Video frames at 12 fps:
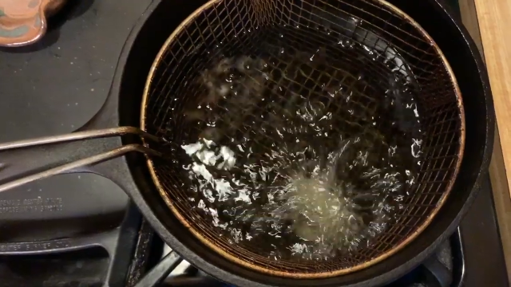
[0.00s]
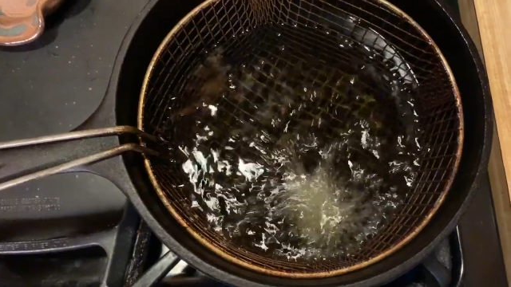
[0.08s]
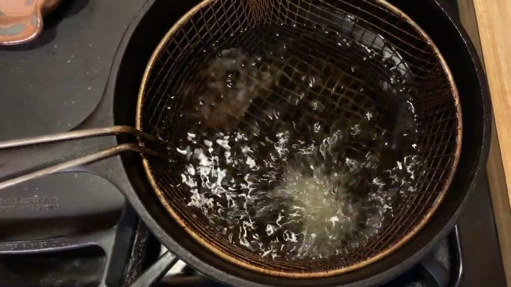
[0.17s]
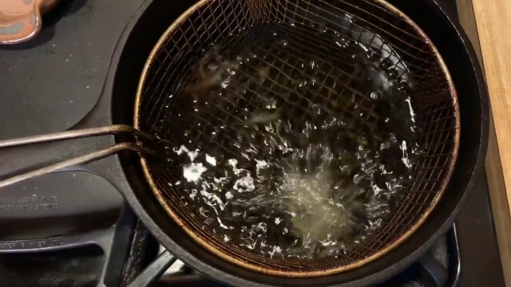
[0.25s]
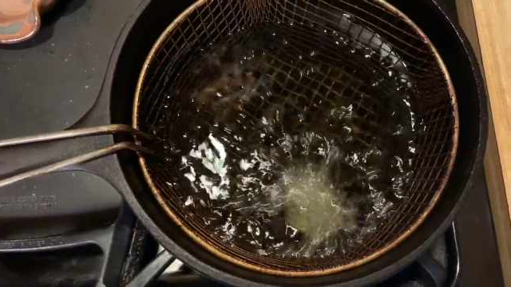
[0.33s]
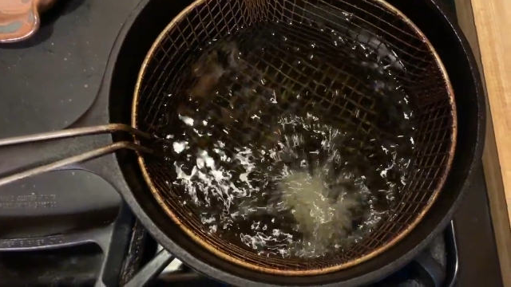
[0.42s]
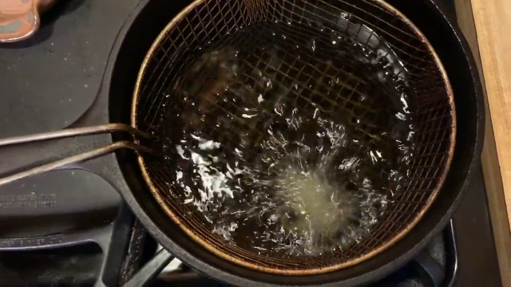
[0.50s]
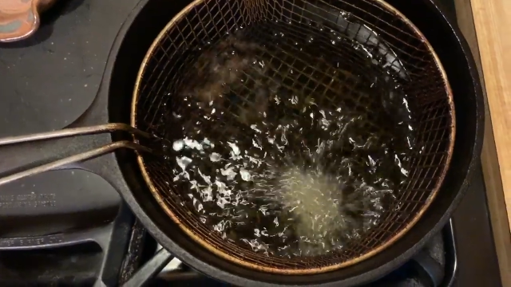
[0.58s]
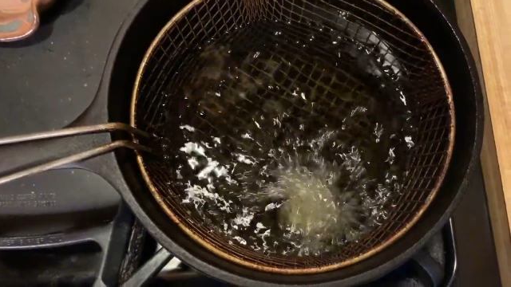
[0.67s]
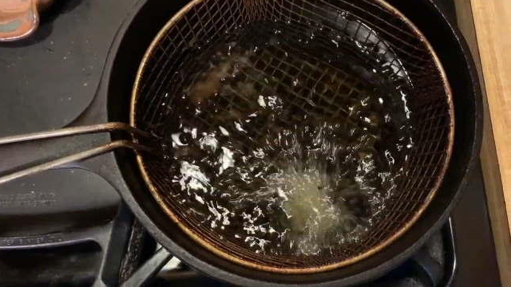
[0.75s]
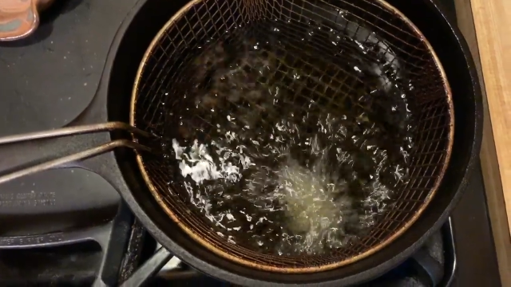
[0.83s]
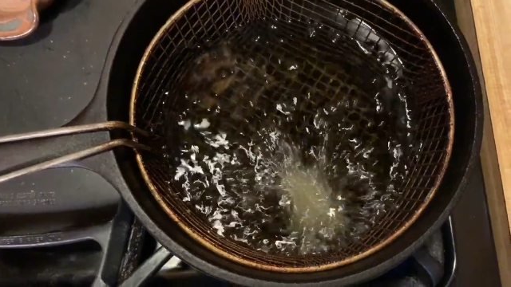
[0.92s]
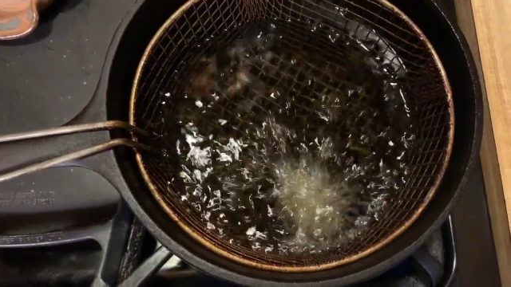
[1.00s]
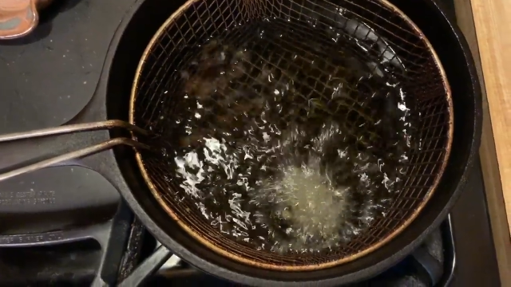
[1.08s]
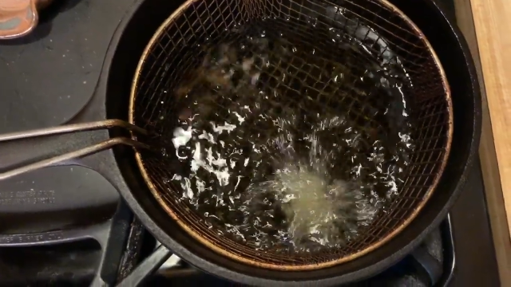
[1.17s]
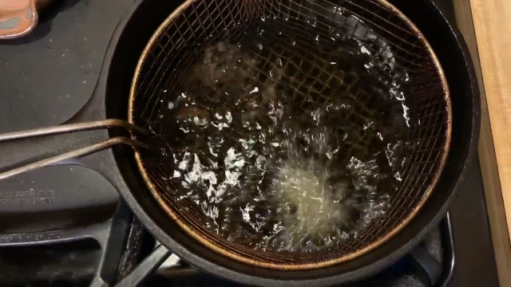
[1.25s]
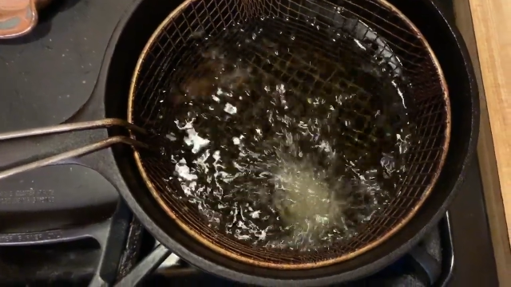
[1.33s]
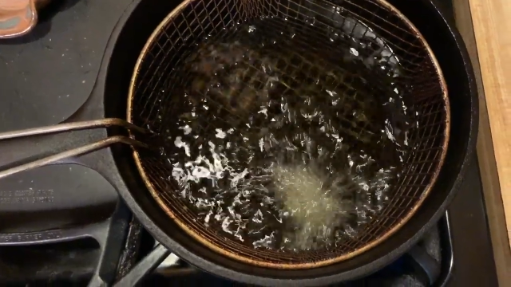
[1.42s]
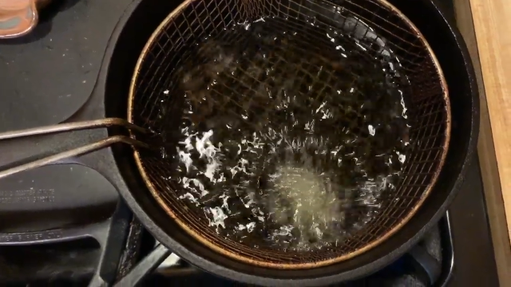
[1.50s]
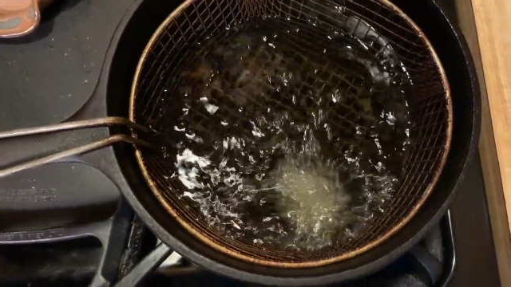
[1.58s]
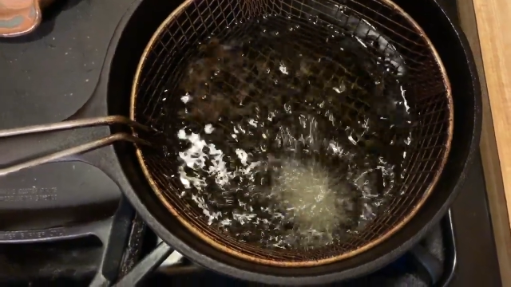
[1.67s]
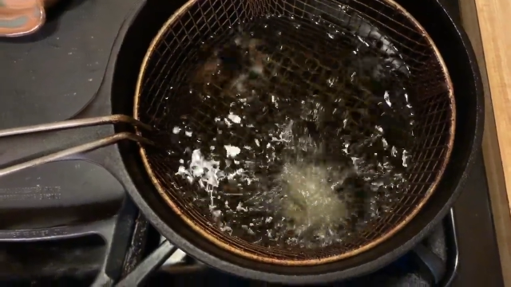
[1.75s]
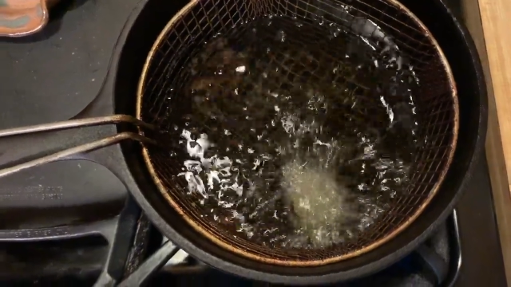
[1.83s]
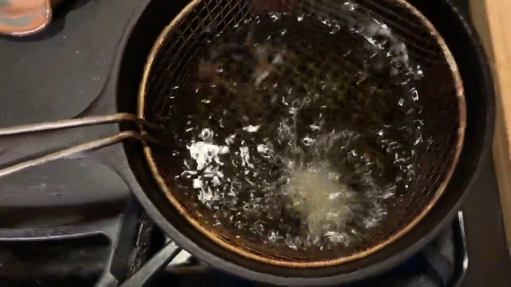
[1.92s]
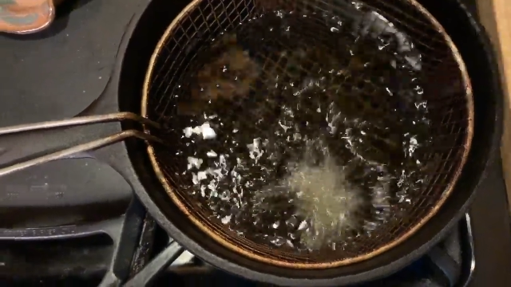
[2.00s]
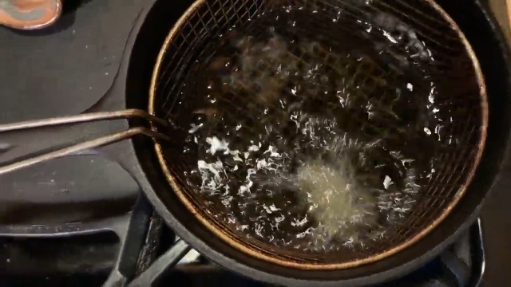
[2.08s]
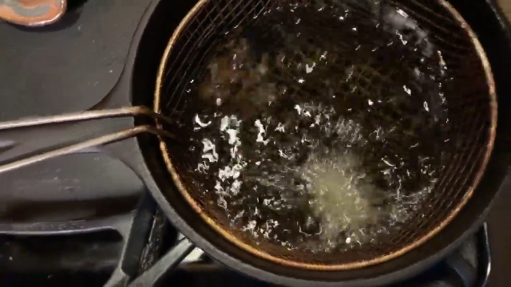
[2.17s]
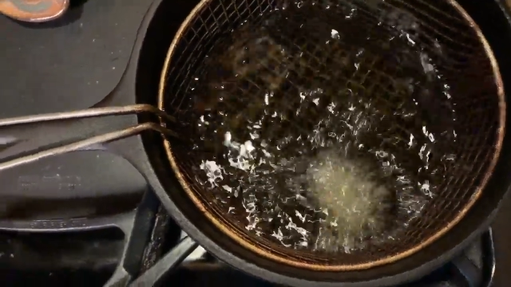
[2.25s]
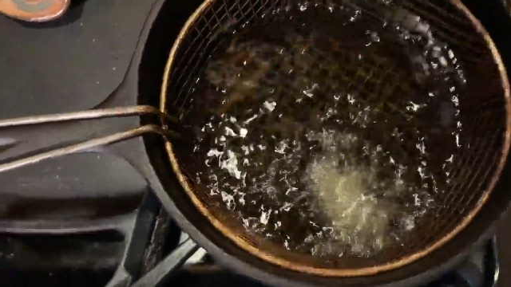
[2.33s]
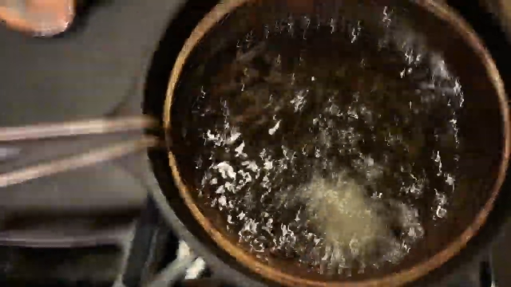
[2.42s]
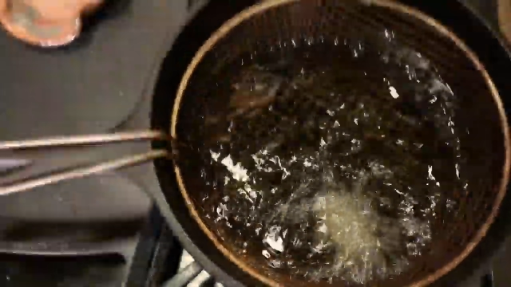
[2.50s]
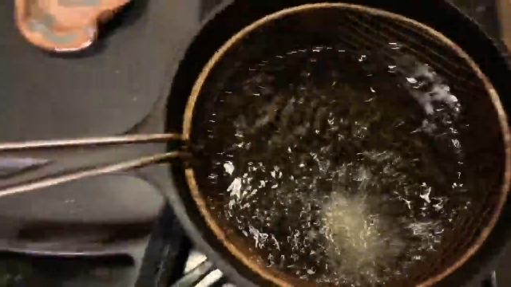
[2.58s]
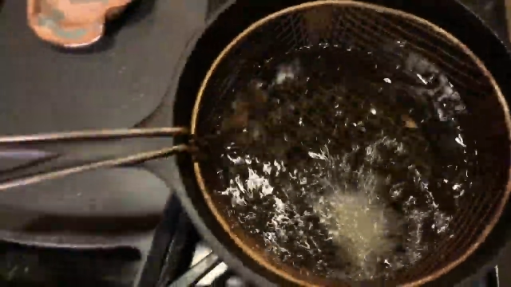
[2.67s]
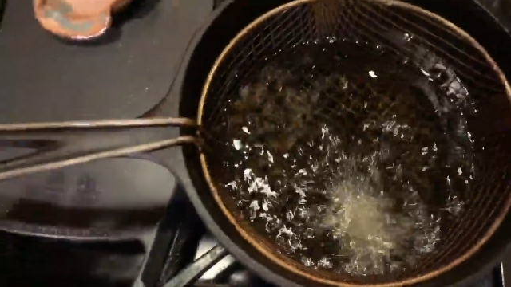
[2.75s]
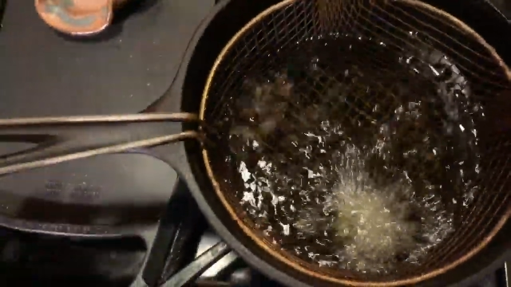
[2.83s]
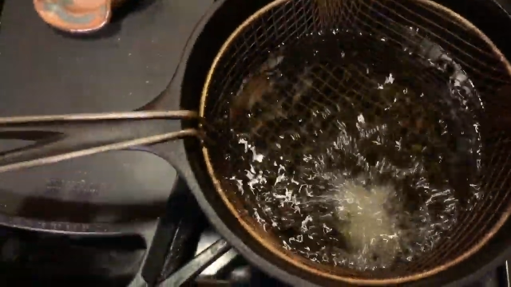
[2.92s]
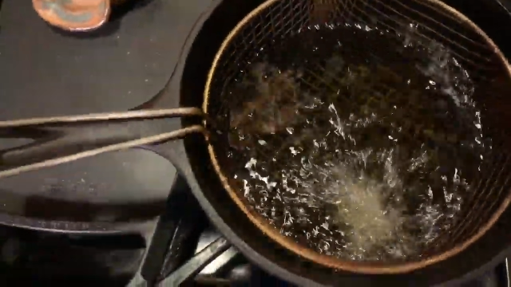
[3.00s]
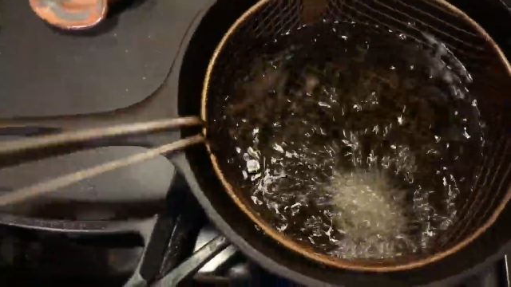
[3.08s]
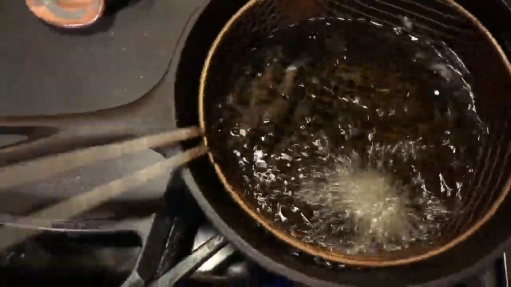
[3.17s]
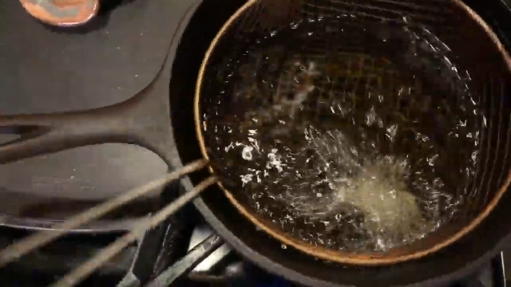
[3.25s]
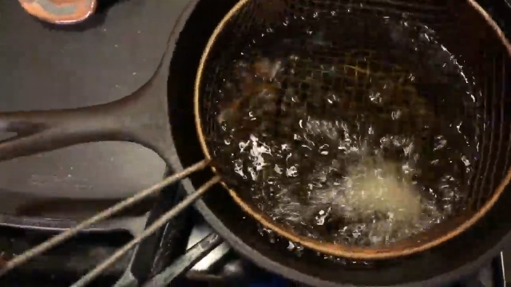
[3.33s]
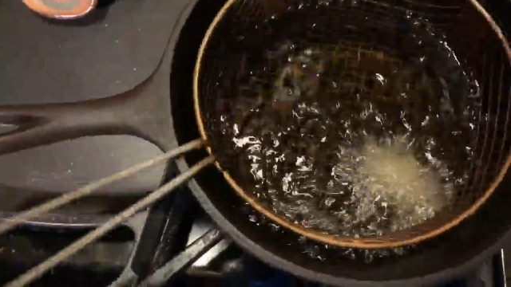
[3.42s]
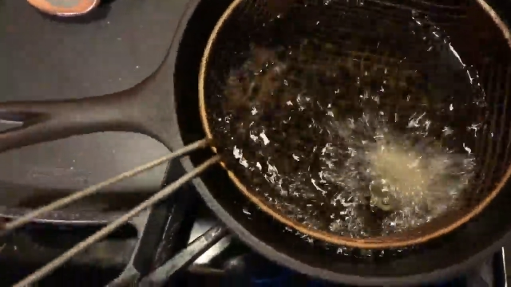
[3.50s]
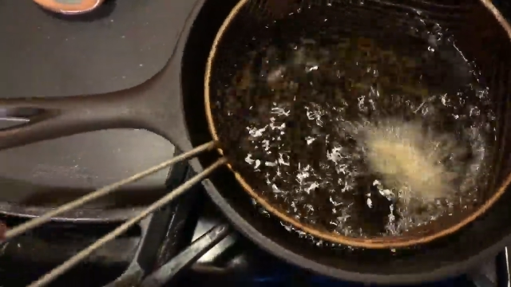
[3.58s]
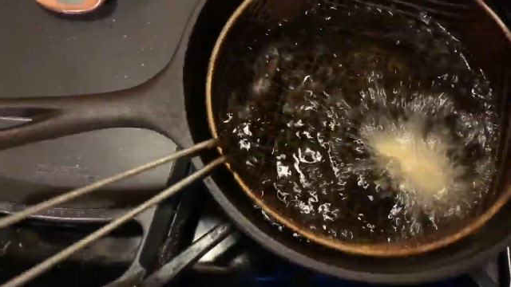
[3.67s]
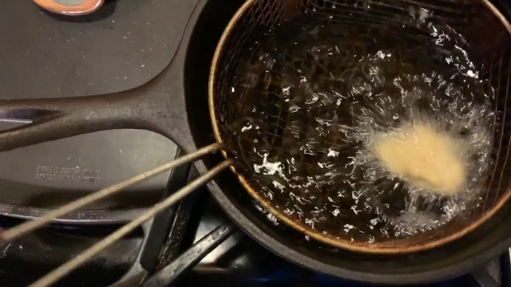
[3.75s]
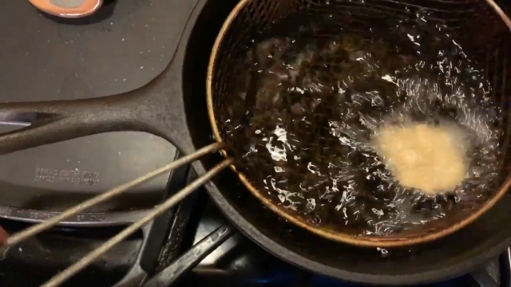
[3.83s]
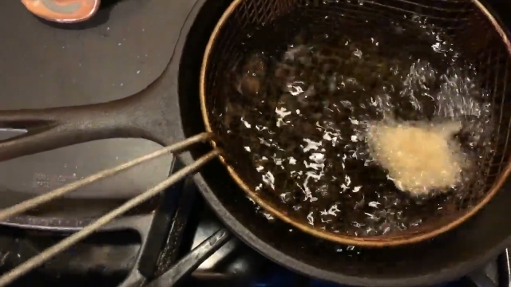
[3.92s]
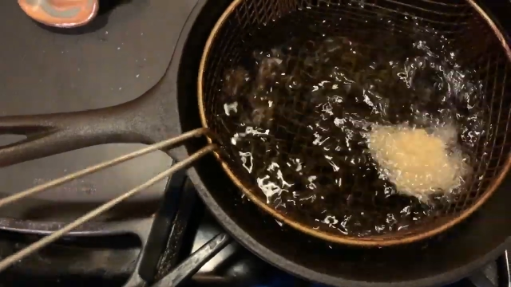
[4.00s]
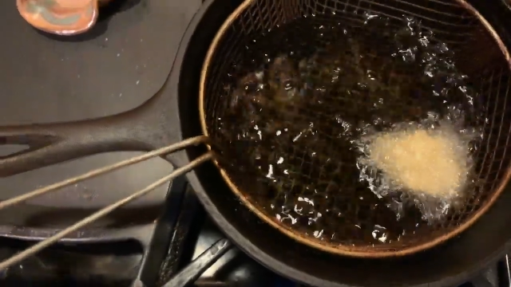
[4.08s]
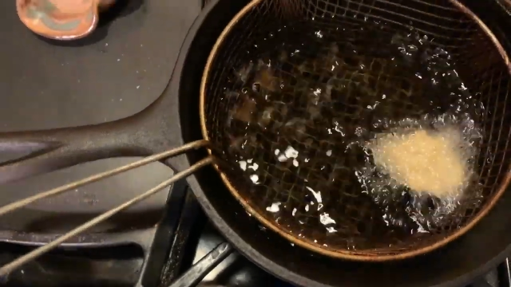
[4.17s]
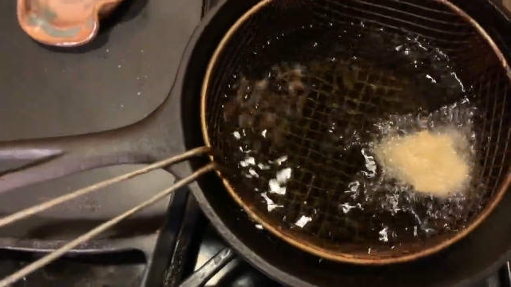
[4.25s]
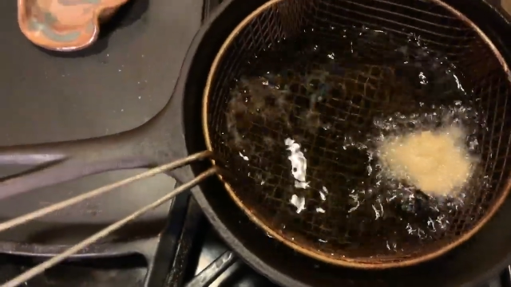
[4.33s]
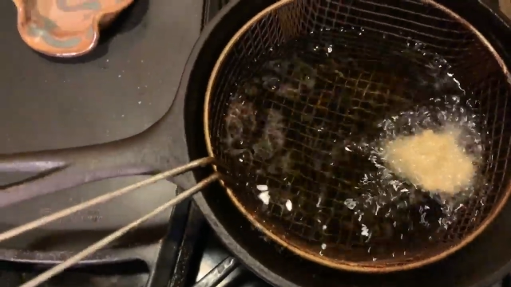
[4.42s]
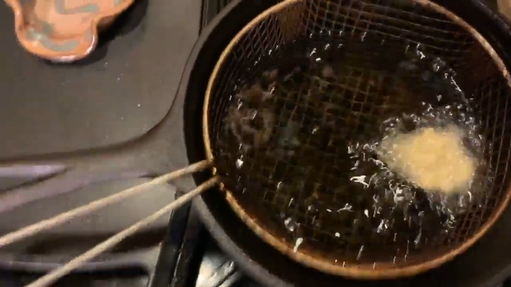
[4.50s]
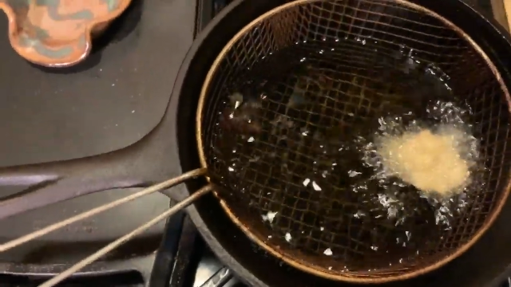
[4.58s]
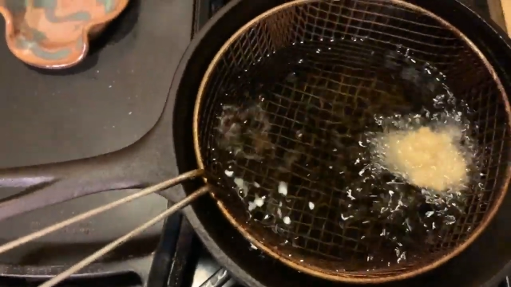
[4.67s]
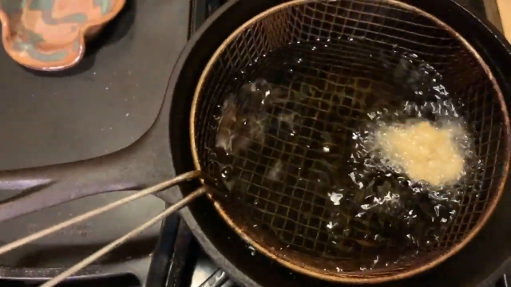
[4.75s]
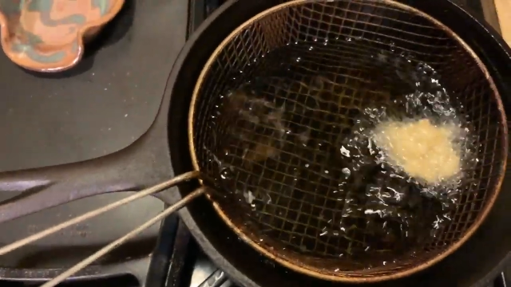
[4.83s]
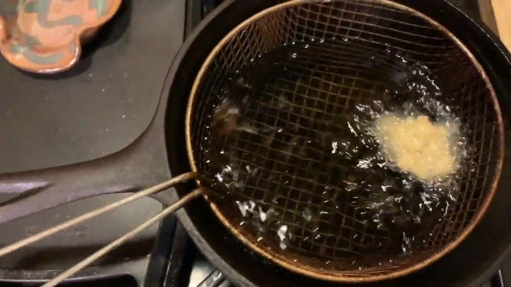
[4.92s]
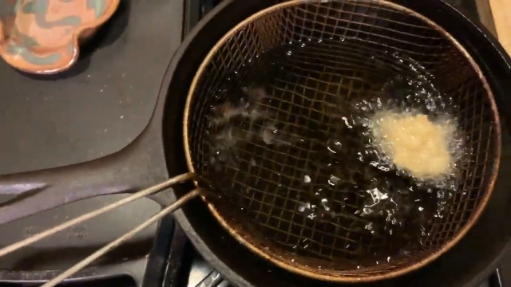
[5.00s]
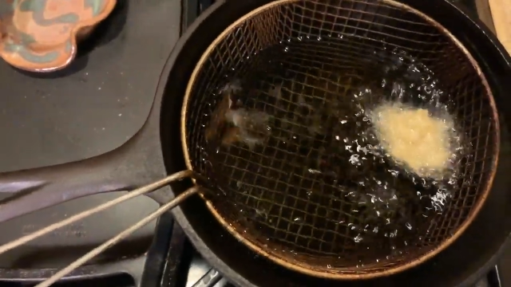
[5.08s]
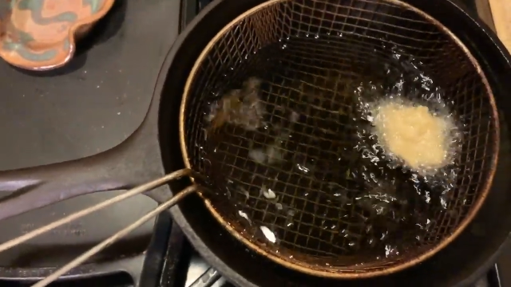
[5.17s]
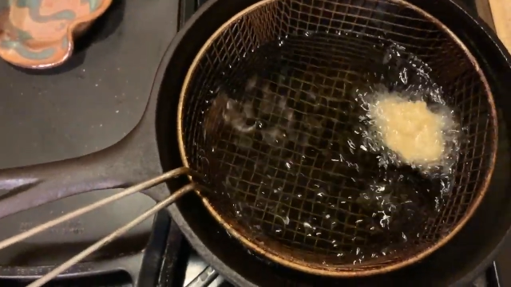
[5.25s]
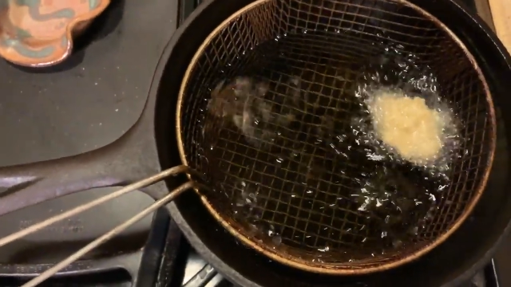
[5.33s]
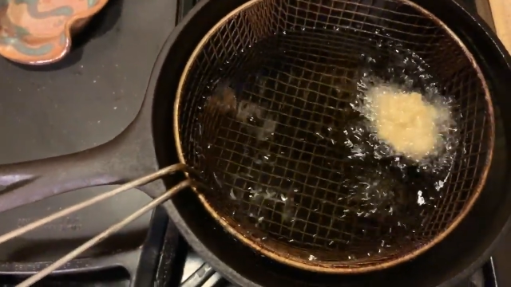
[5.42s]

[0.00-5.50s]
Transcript: Nobody's mouth can be seen.